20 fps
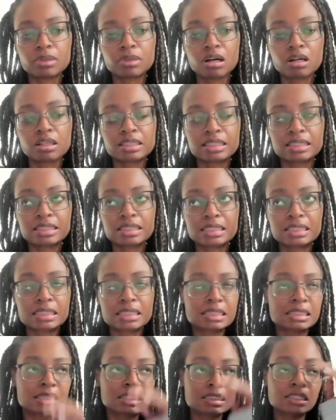his
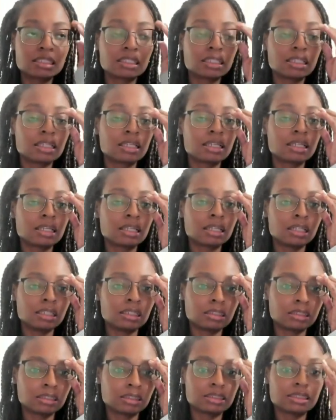sins
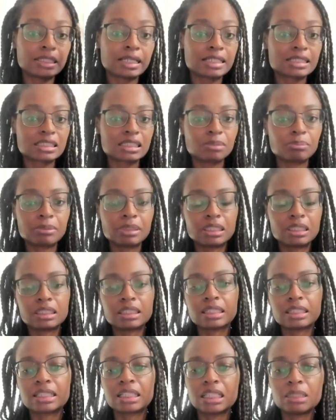he has committed
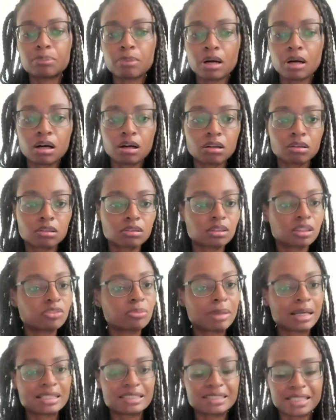and keep all of
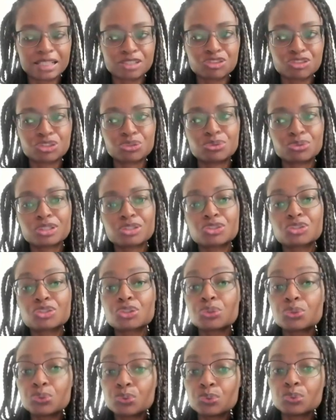my statutes and
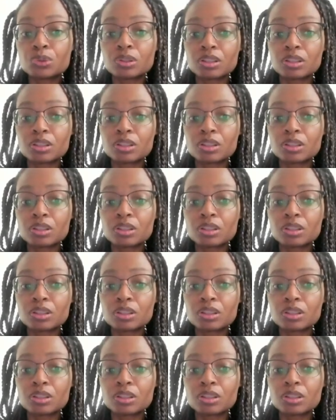do